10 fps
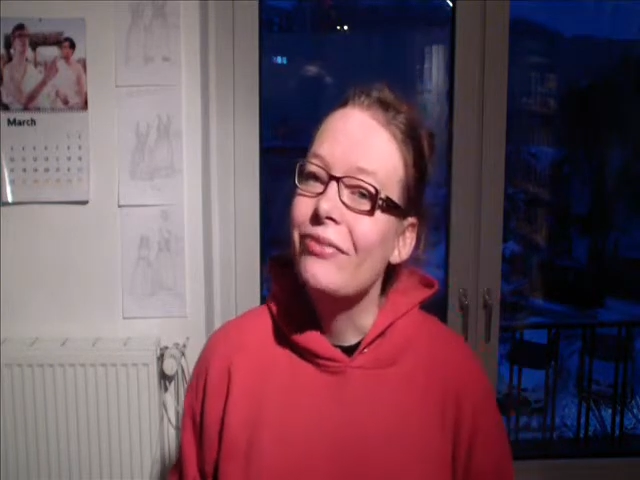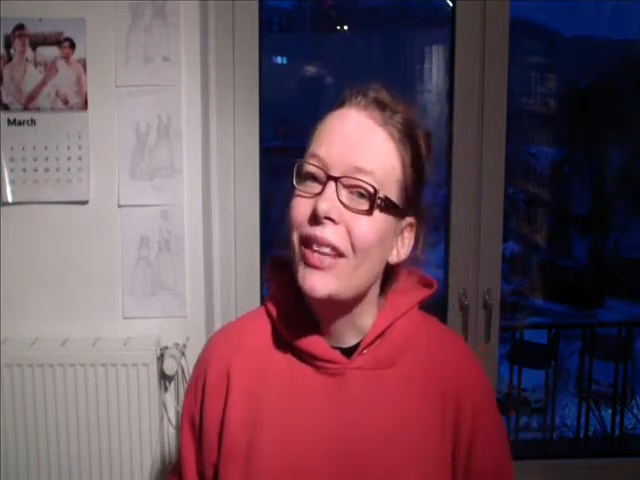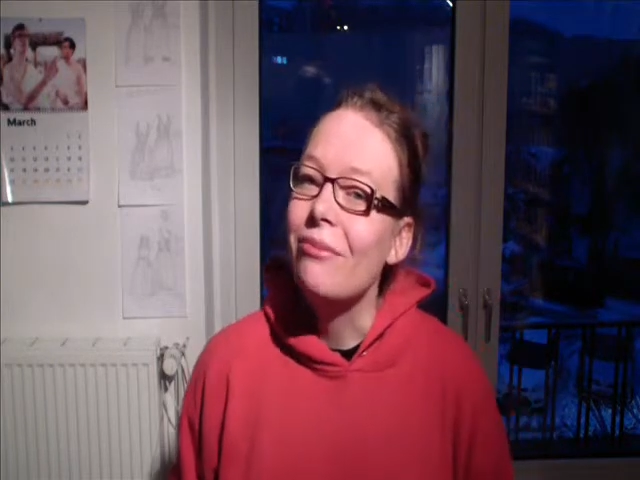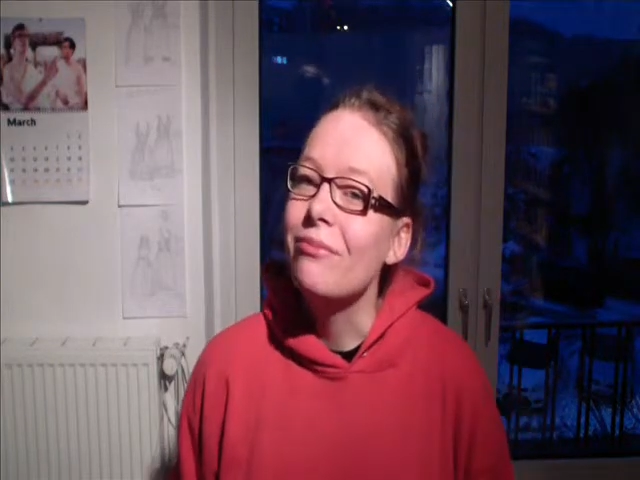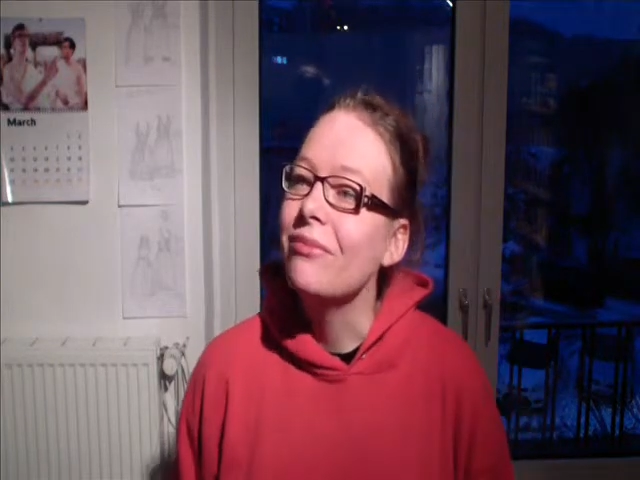
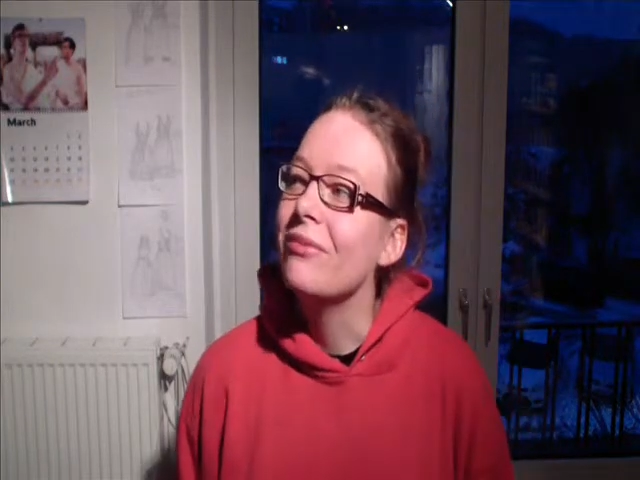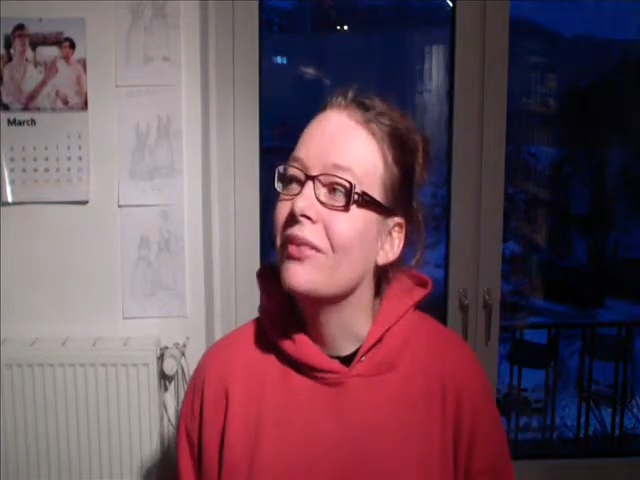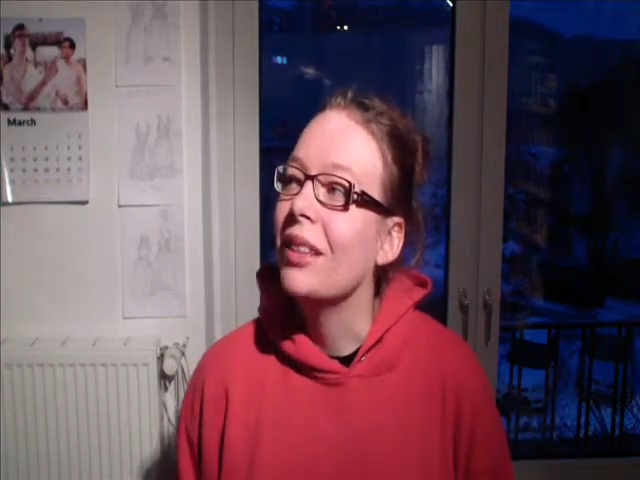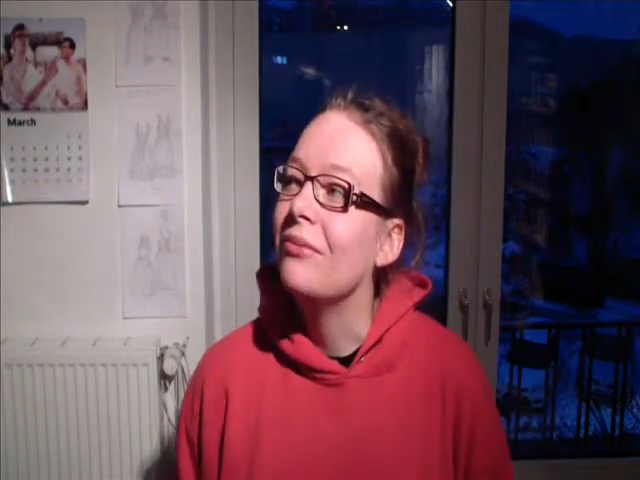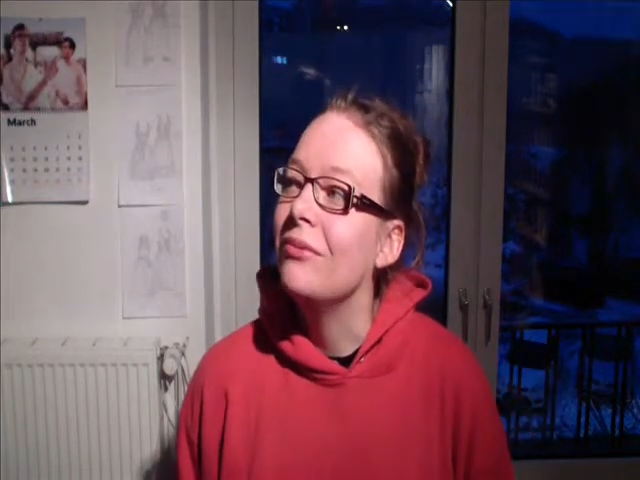
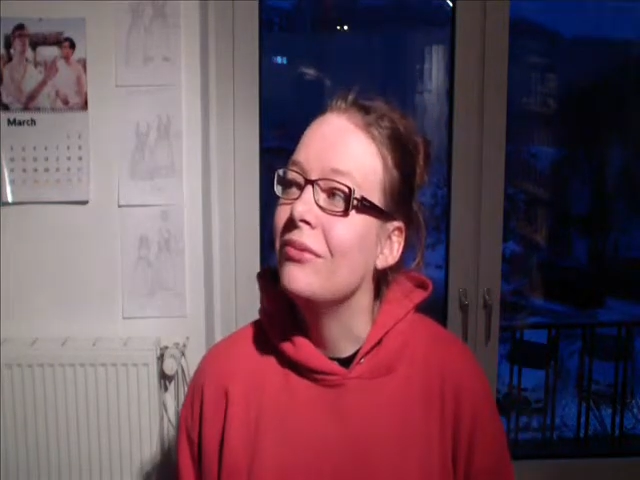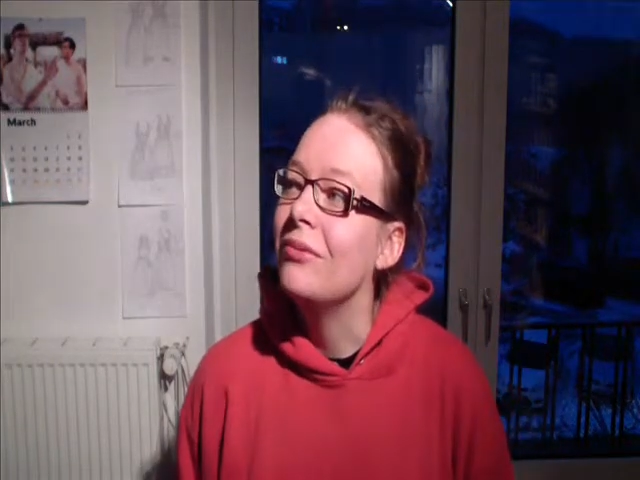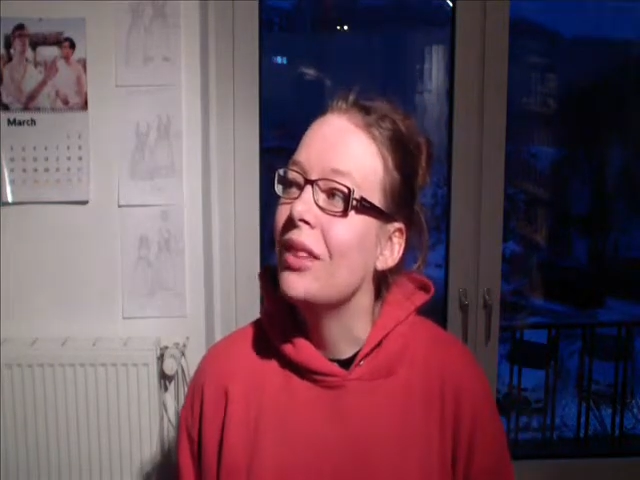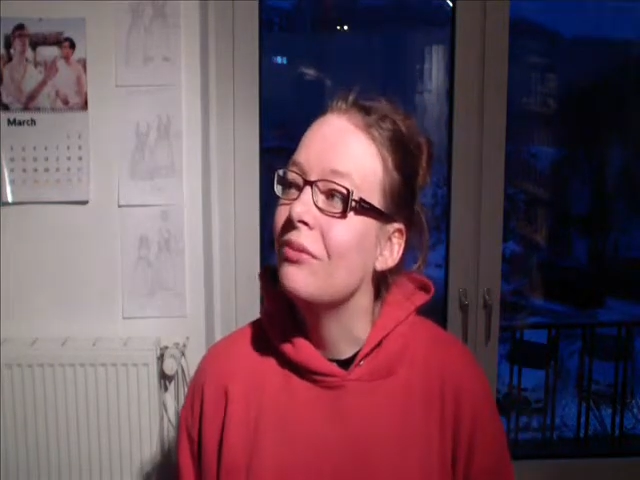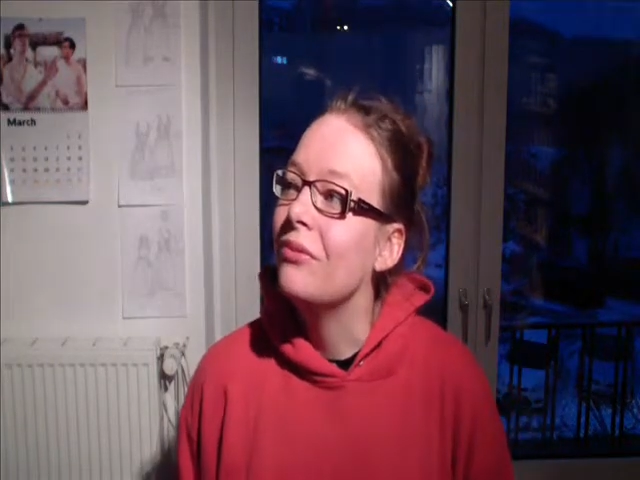Nom,
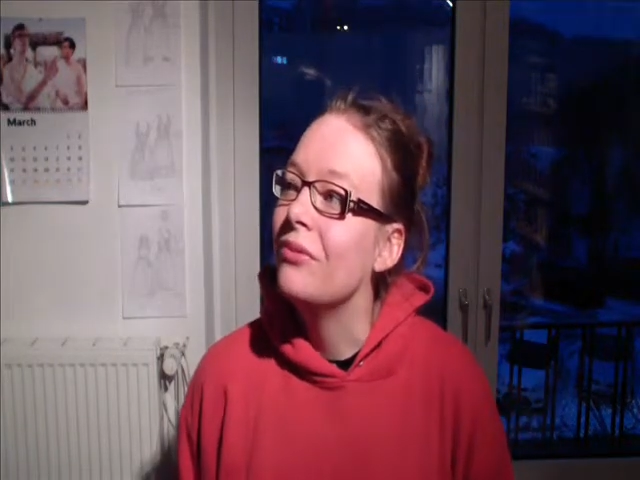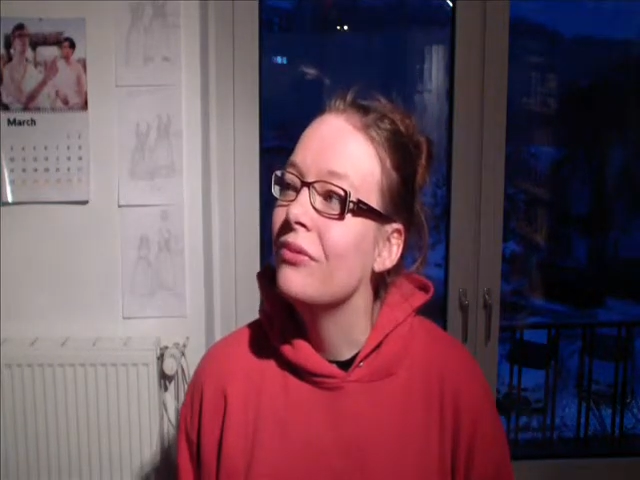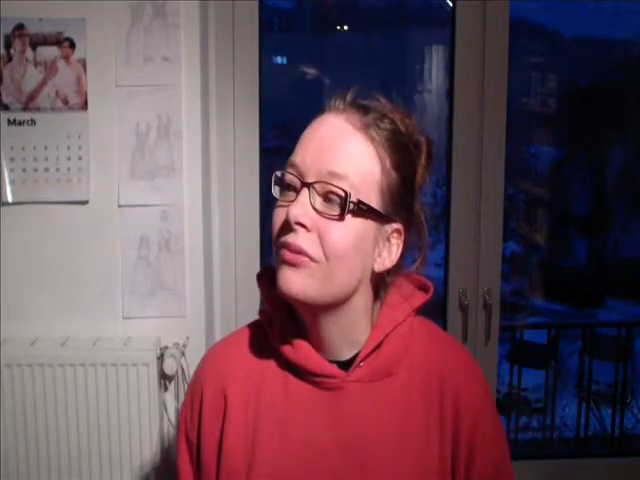nom, nom.